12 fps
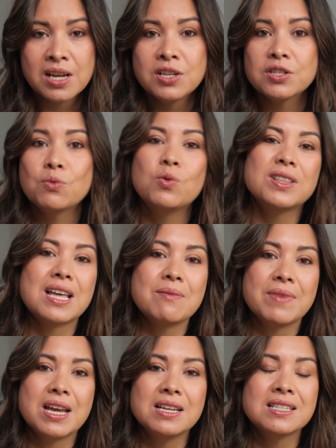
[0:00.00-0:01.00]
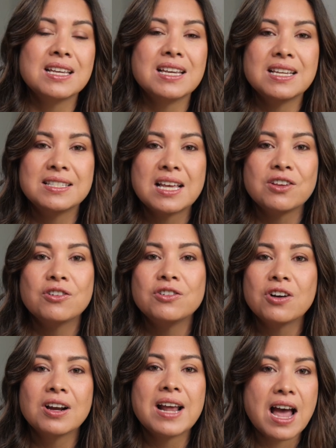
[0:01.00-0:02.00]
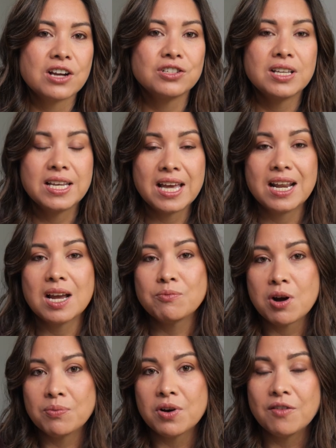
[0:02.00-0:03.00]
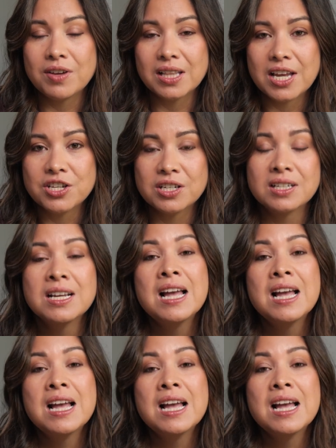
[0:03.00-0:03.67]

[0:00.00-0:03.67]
So what that means is that you're not actually getting a proper ovulation.